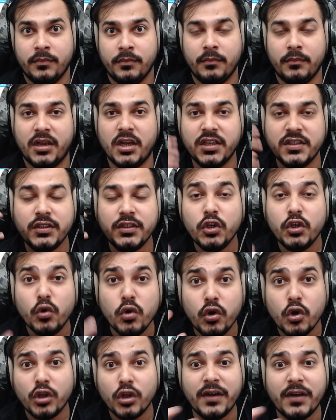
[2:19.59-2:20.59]
because you
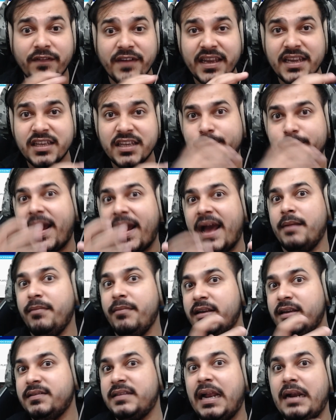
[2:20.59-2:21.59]
know the various
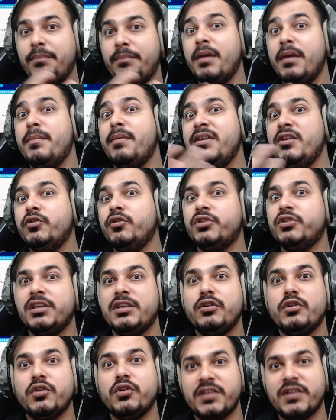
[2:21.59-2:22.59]
parameters that may be used
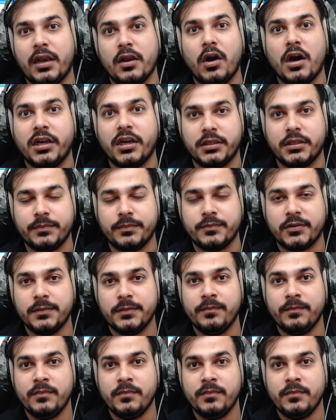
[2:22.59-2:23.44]
in those algorithms.